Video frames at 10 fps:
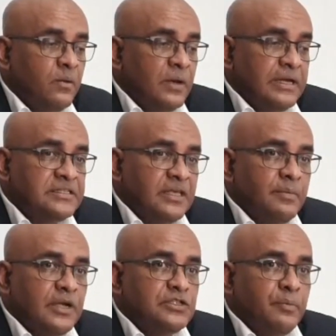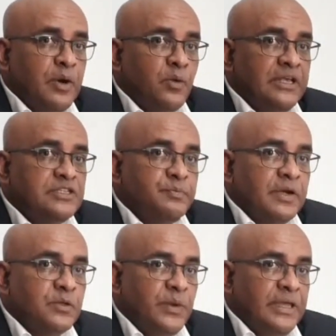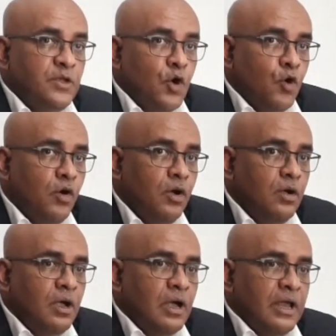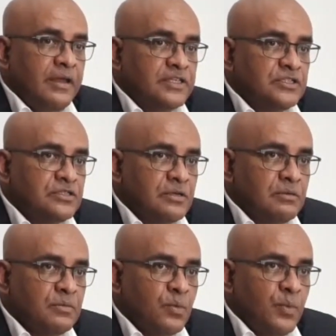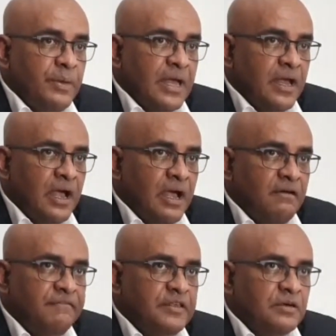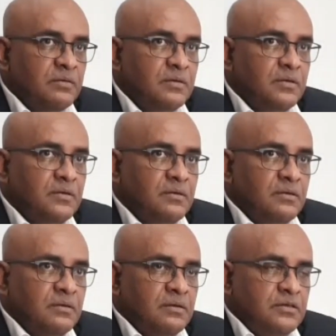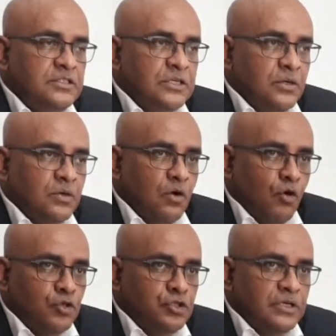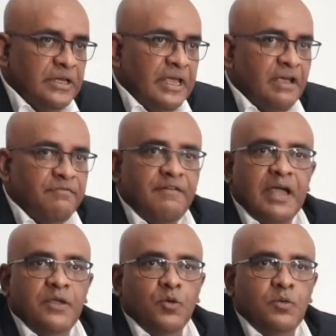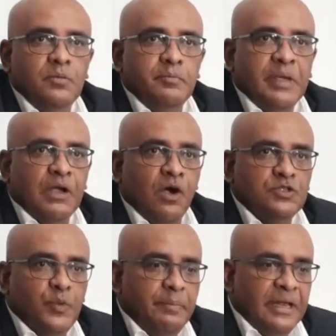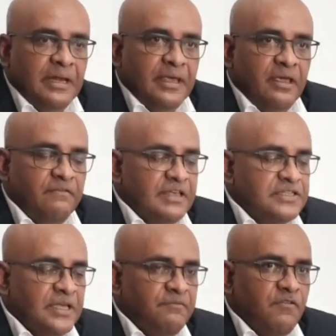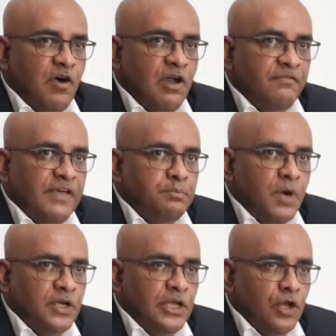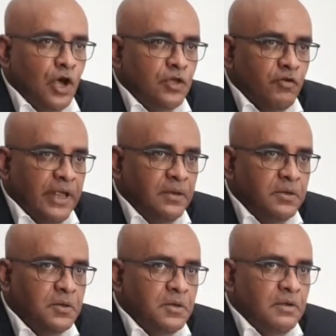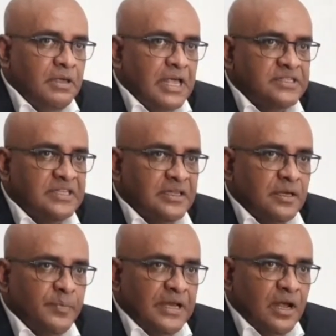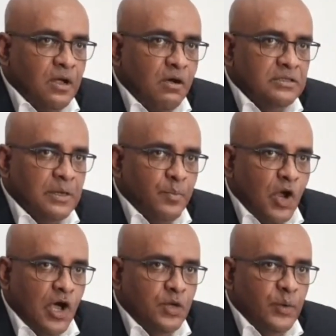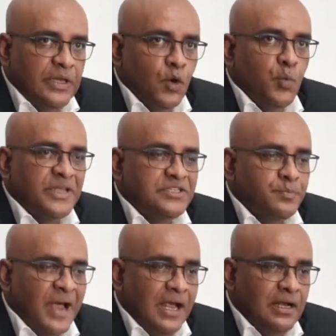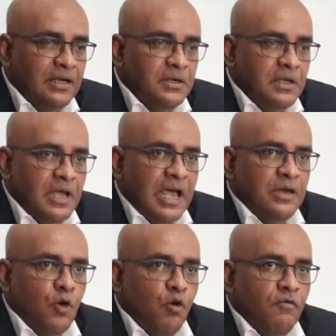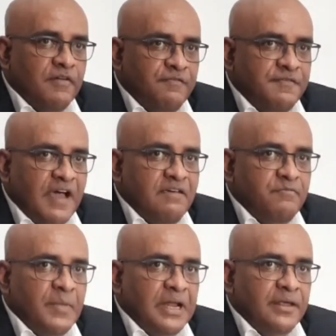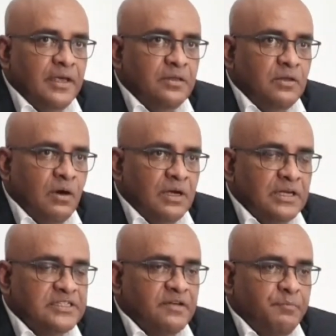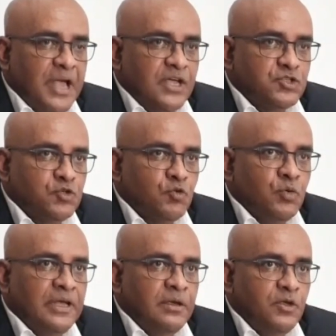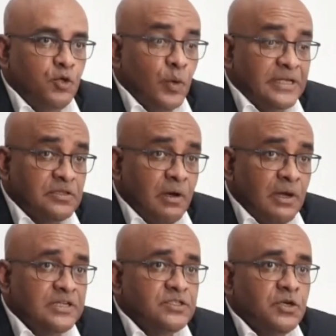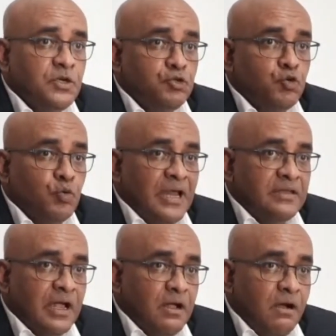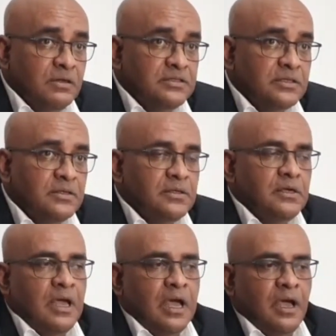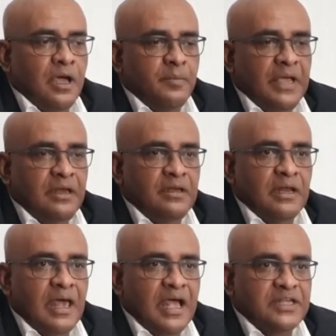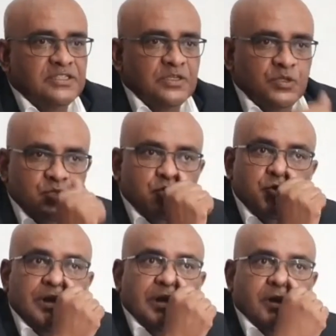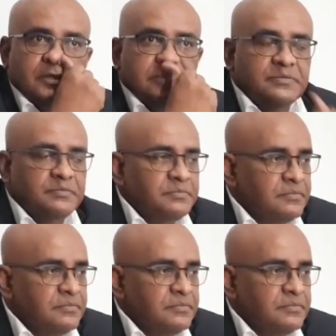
I don't want to say much about this, but we know, and we may have to go to the FIU because we believe he's involved in money laundering. He has set up an account abroad, we know which bank, and over $5 million have passed through the US dollars through that account in the last 3 years.